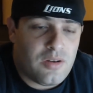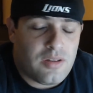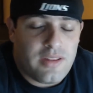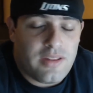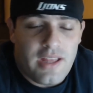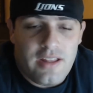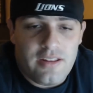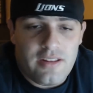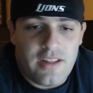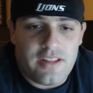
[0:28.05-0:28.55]

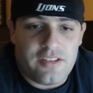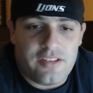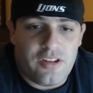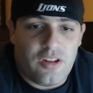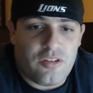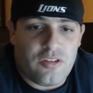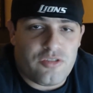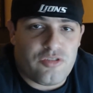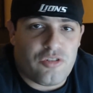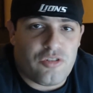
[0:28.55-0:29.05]
That's
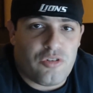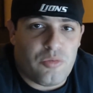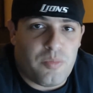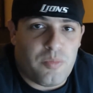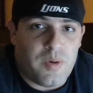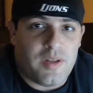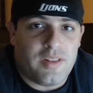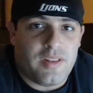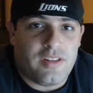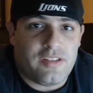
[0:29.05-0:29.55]
all true,
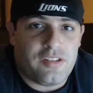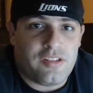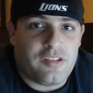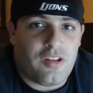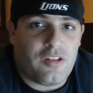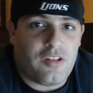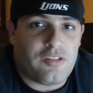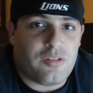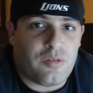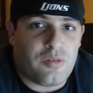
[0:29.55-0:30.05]
but this is
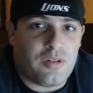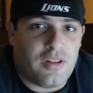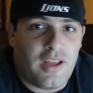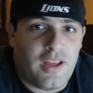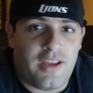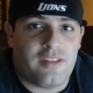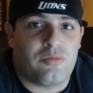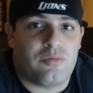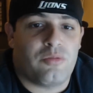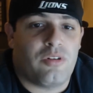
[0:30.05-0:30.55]
also the
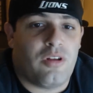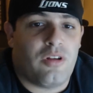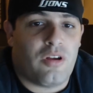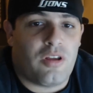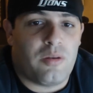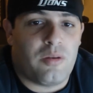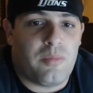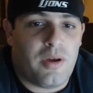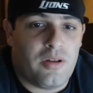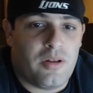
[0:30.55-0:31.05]
Lions we're
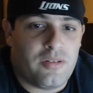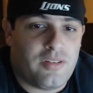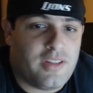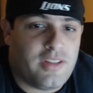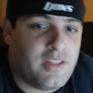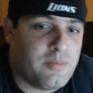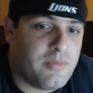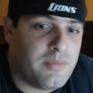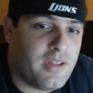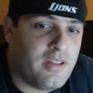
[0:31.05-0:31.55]
talking about, a
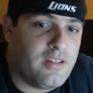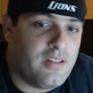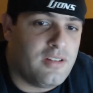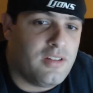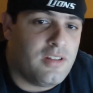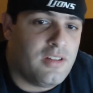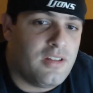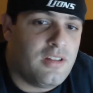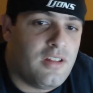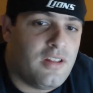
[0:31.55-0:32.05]
team that